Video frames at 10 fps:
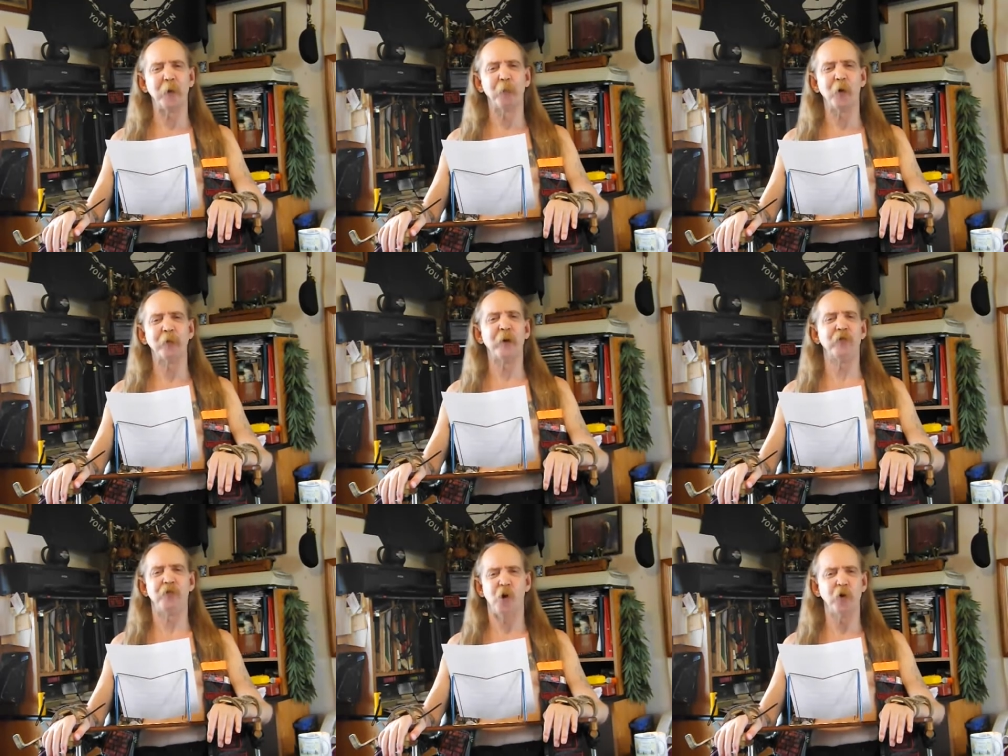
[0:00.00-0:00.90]
and protest,
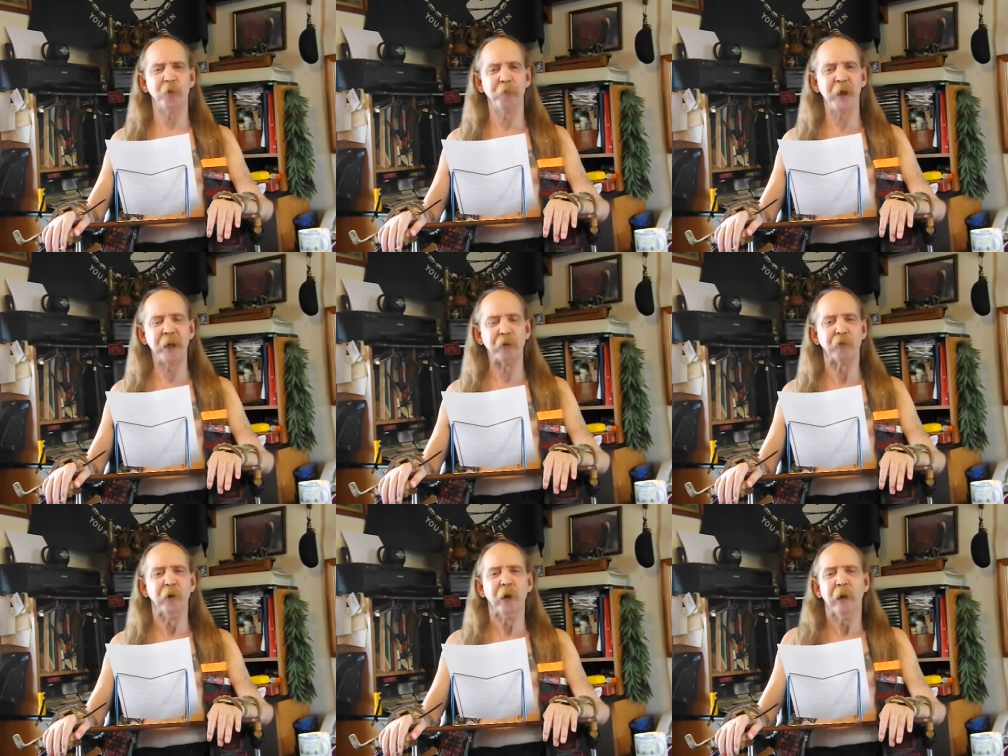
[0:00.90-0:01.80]
show your face.
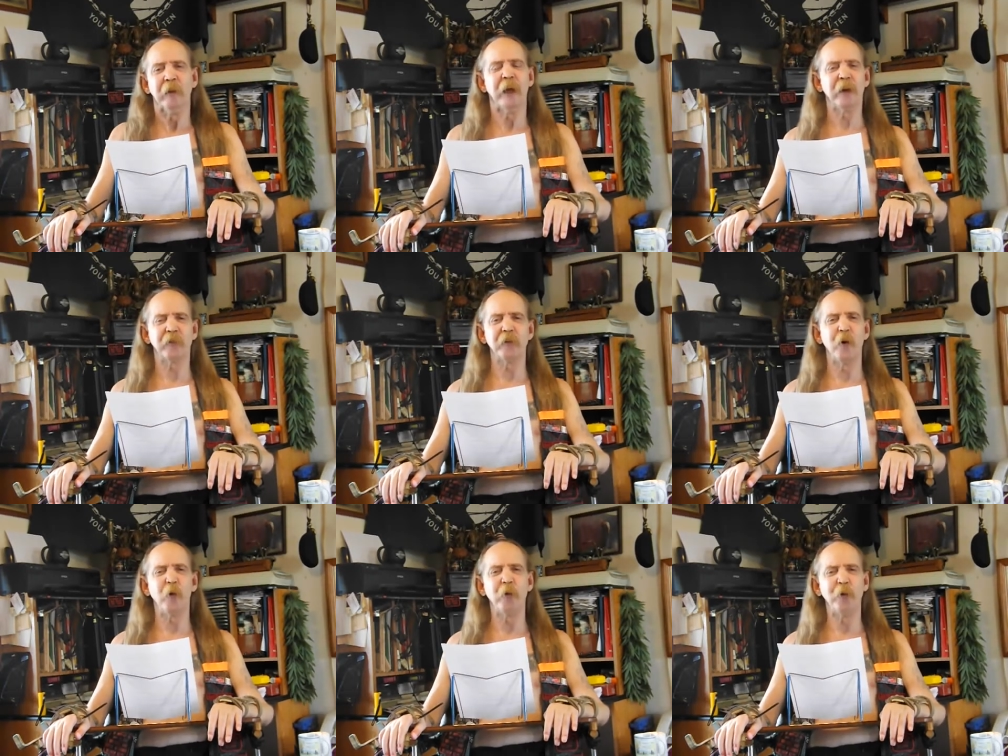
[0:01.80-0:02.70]
Let us
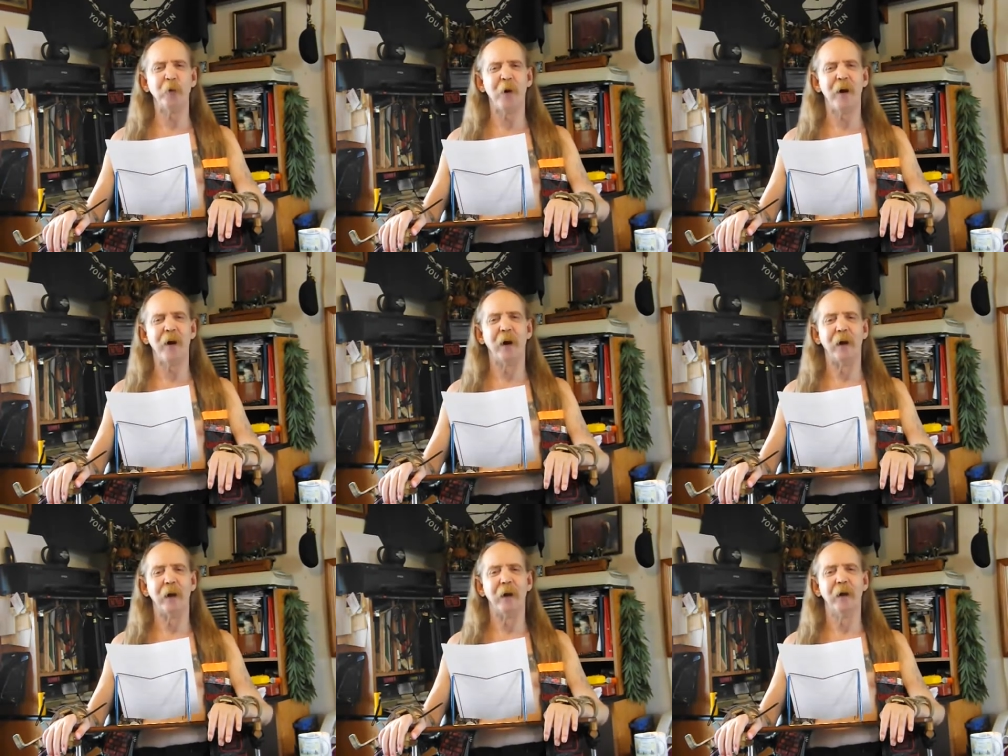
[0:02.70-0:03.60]
know who you are.
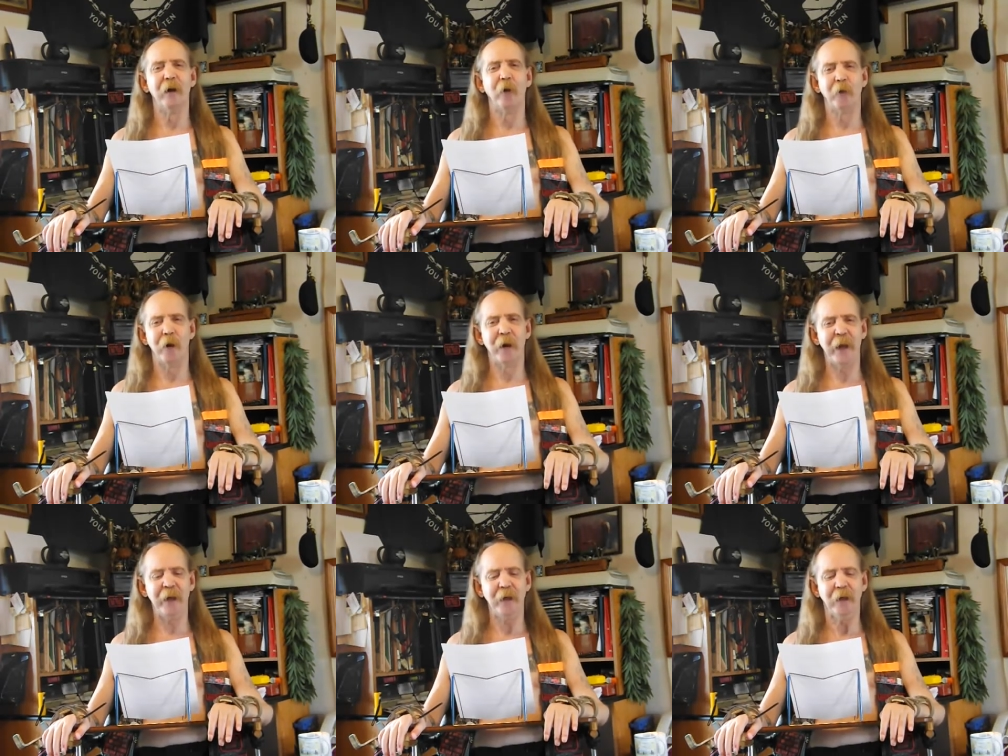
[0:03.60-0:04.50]
All
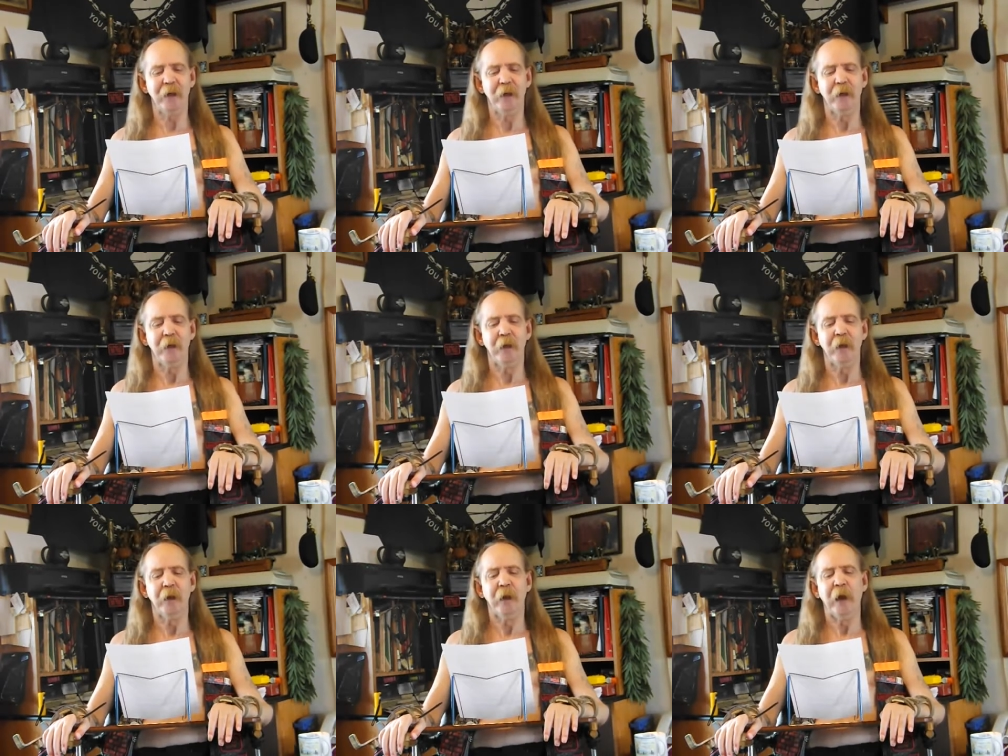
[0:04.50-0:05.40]
right?
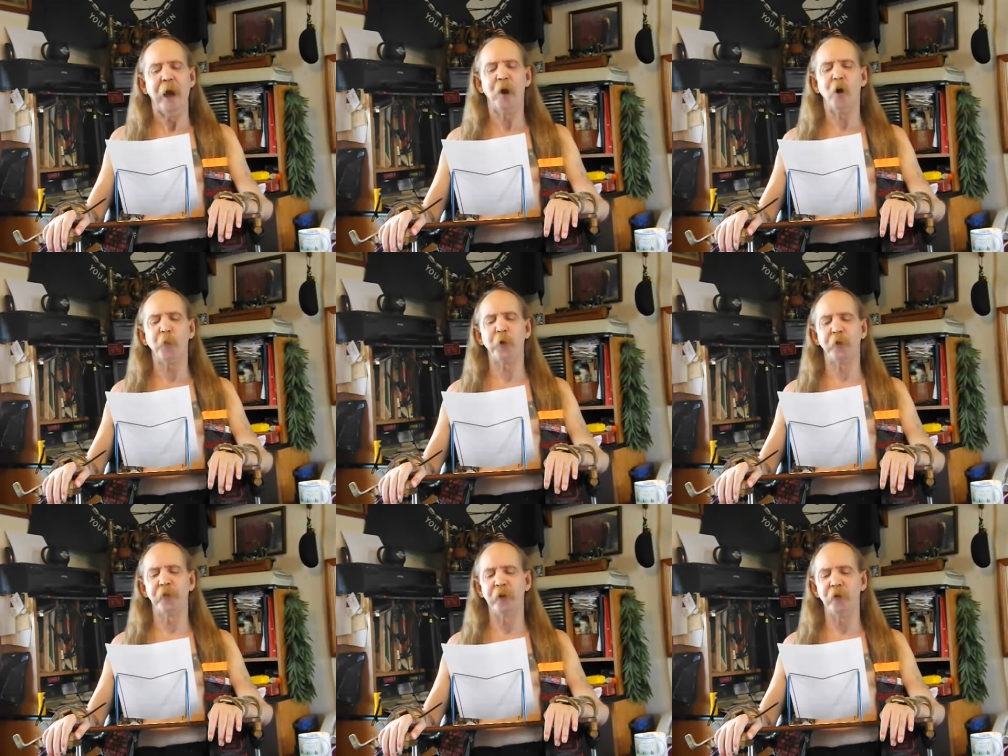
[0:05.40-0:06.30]
I hope you're
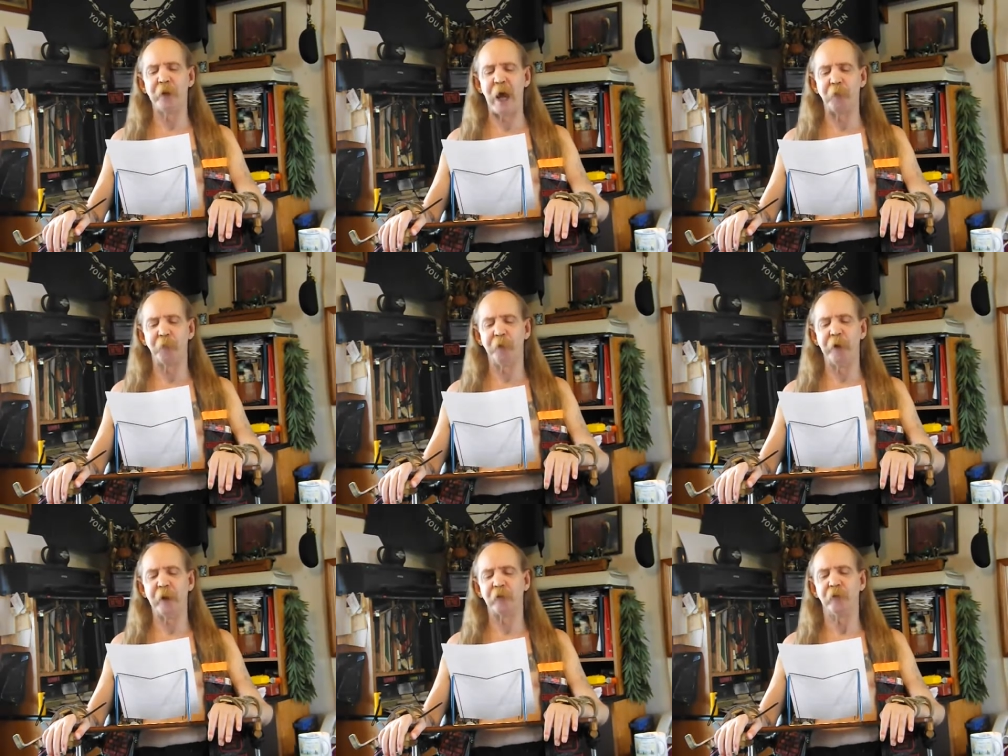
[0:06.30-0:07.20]
singled out for the
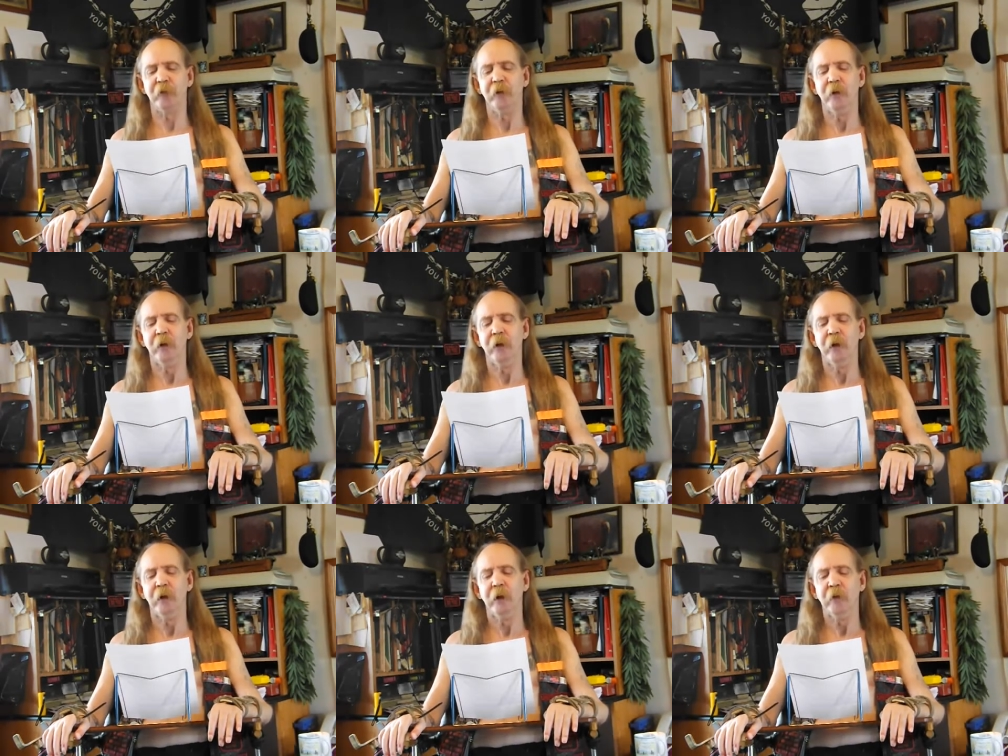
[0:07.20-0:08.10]
next
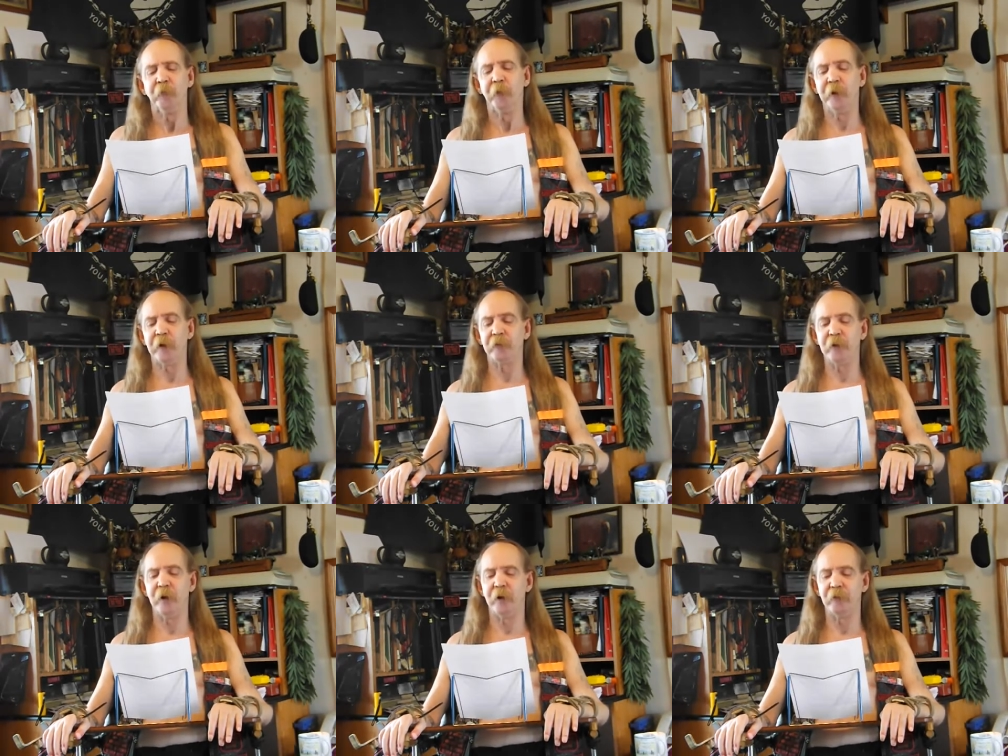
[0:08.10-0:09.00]
for the next
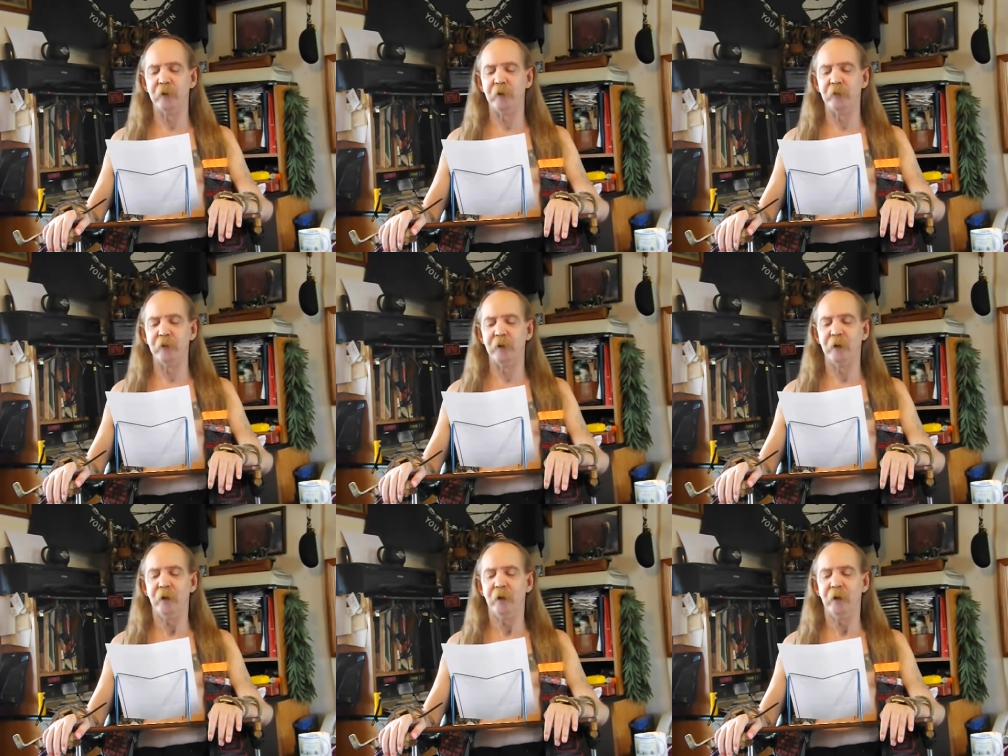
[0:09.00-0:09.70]
terrorist incident